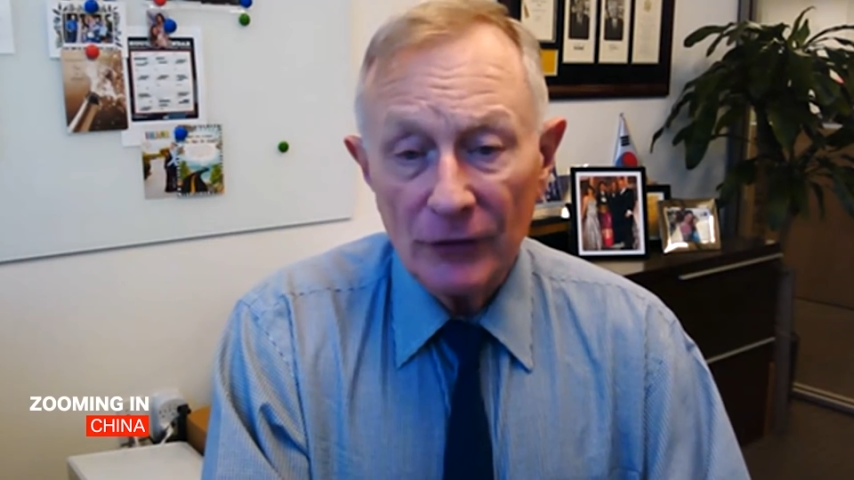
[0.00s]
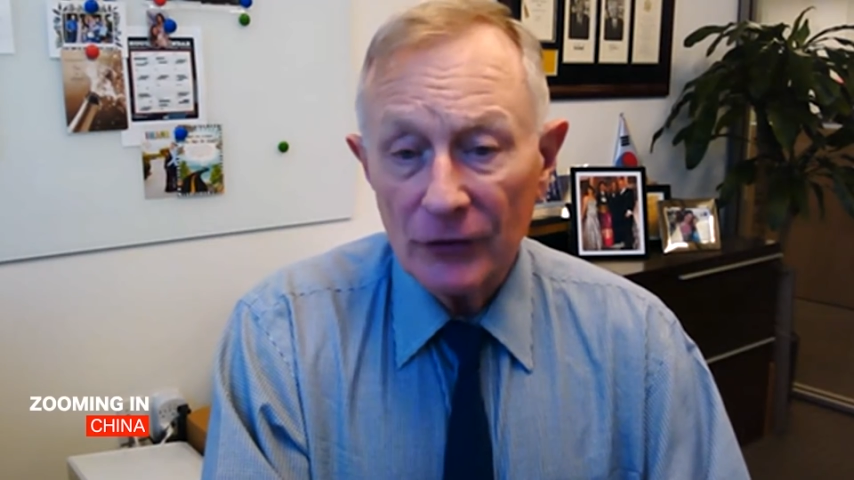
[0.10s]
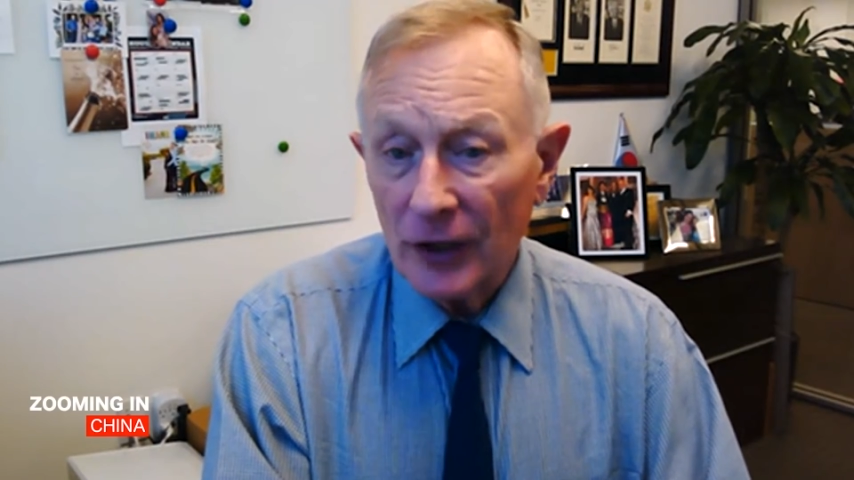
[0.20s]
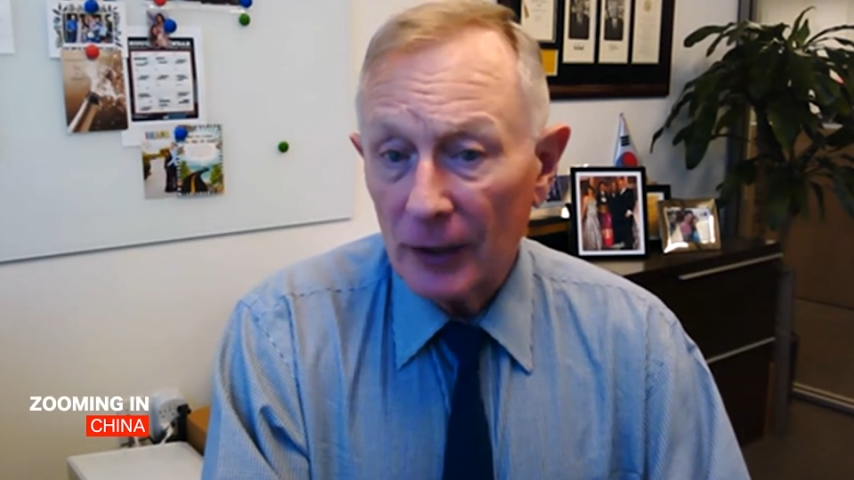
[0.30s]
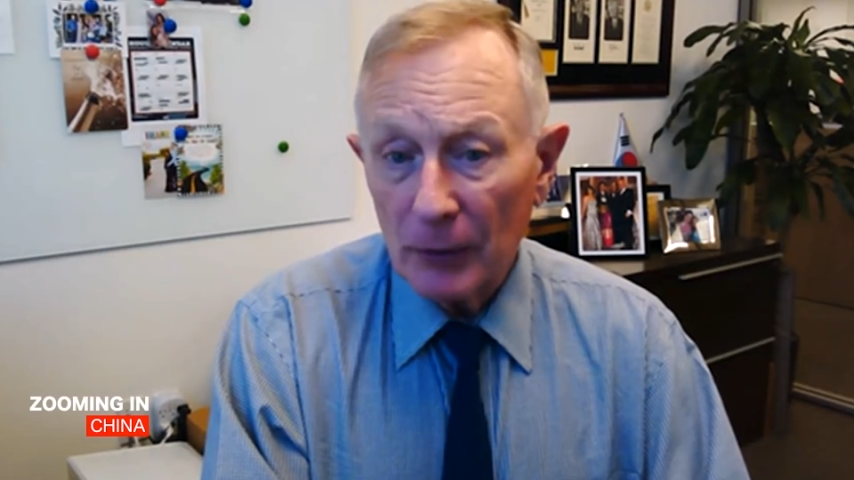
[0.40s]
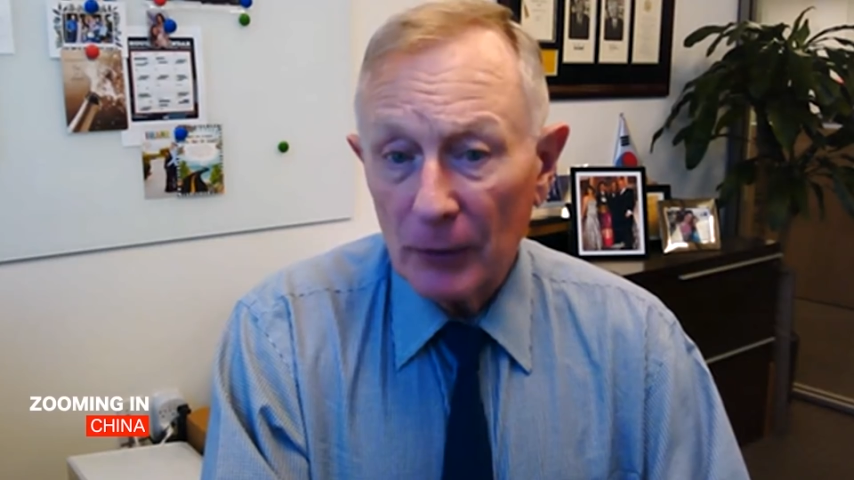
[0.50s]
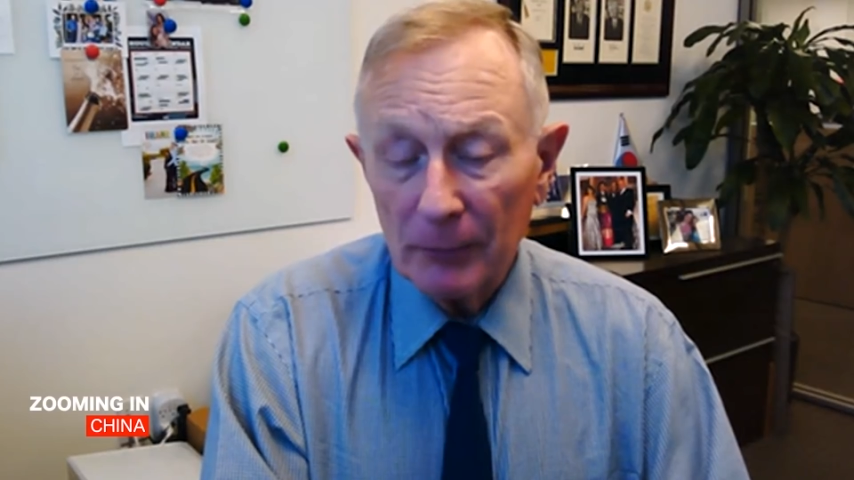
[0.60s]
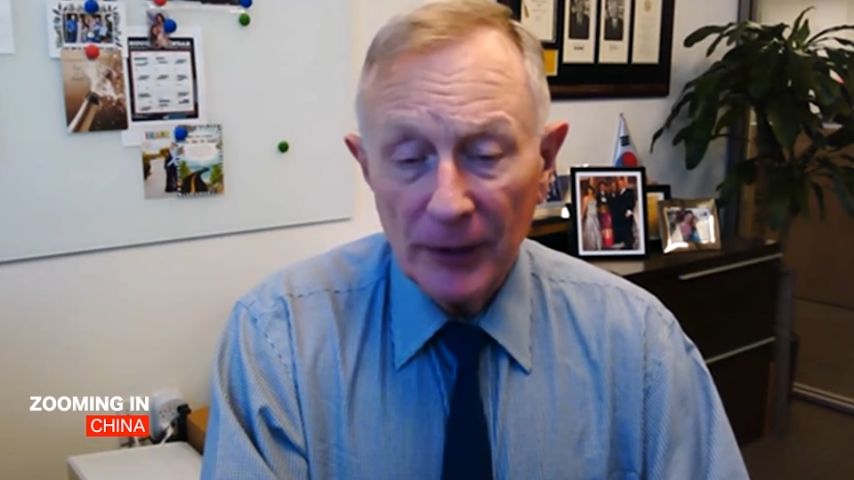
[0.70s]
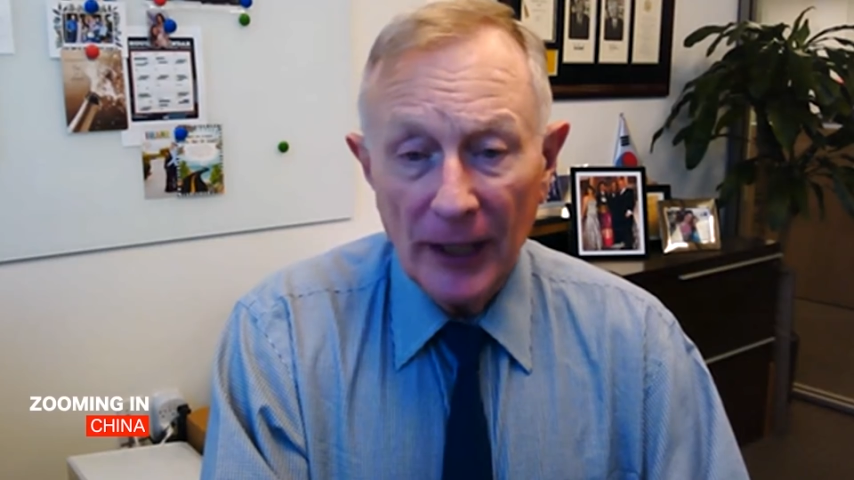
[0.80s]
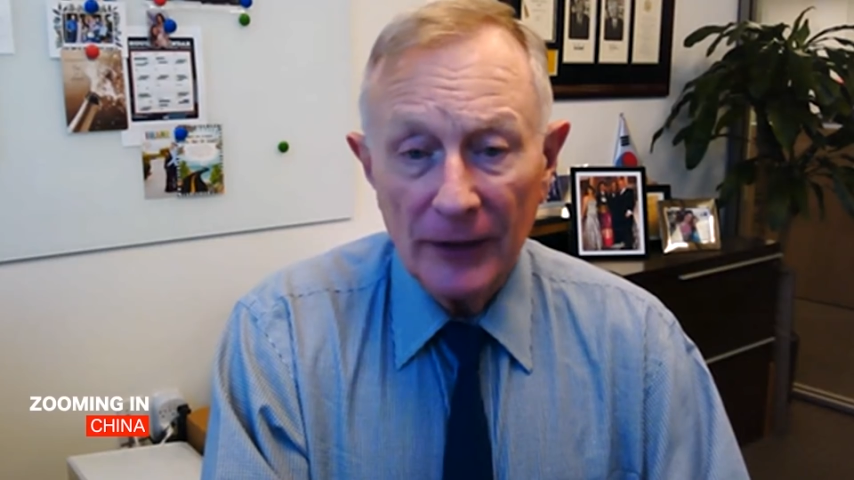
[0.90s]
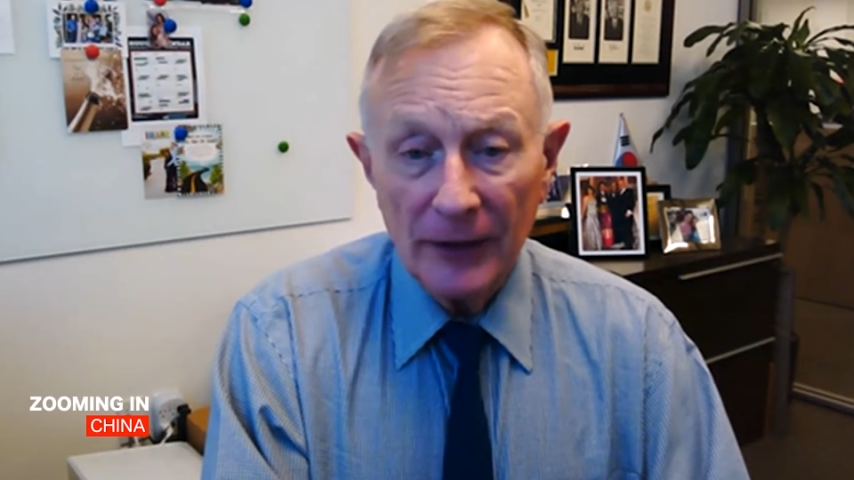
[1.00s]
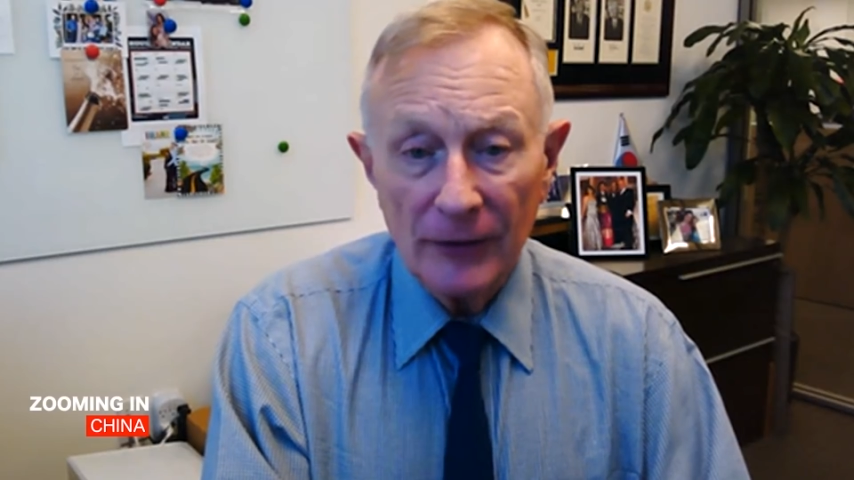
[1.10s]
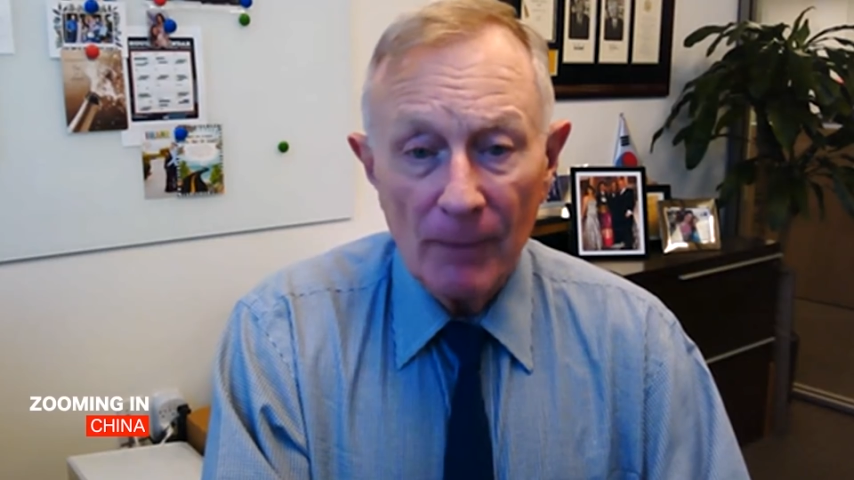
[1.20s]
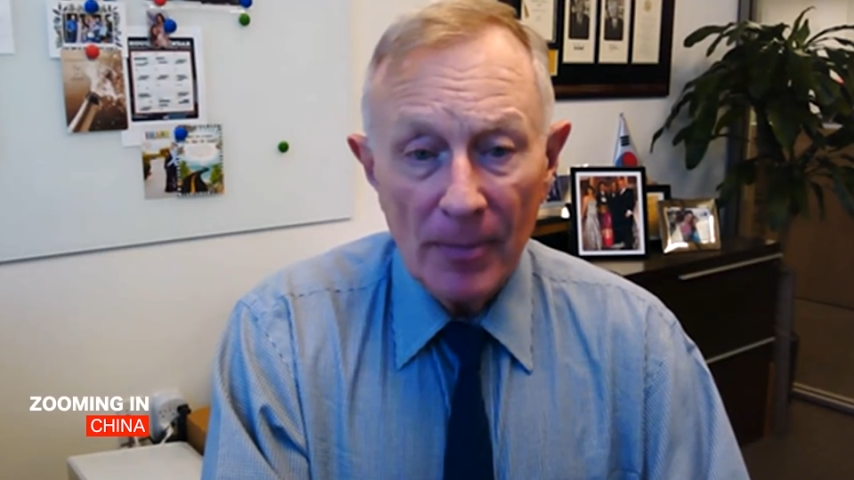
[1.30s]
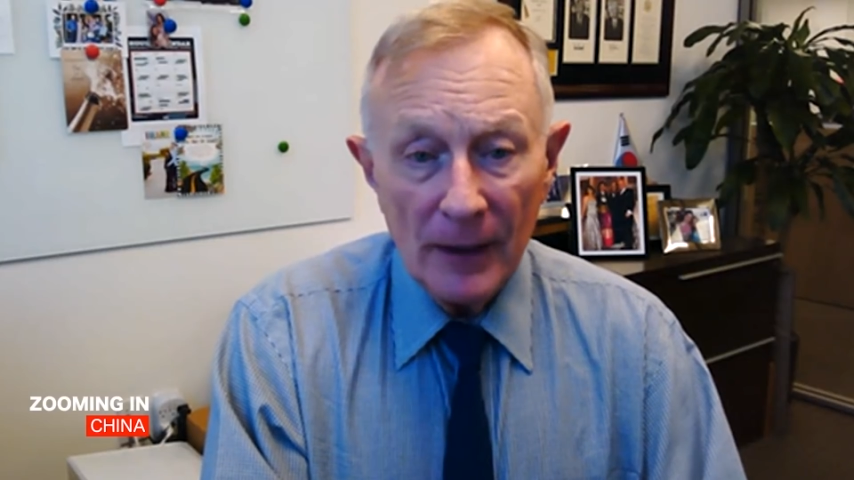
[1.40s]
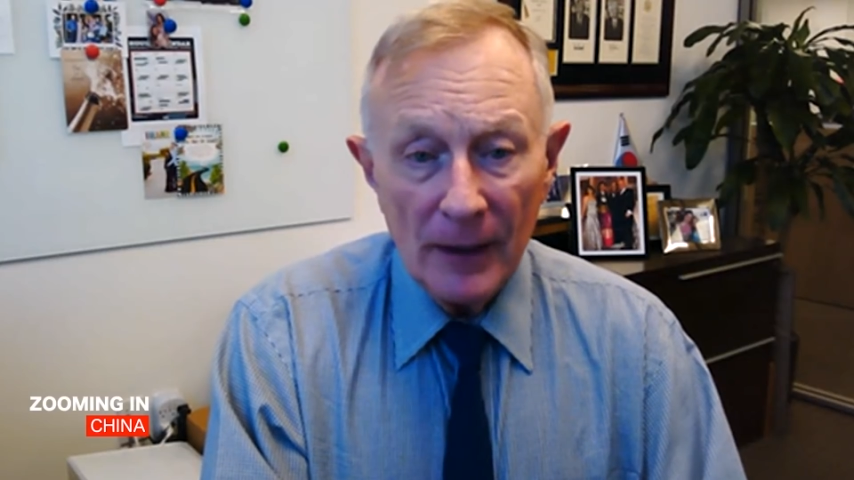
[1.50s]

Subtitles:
of this kind of propaganda.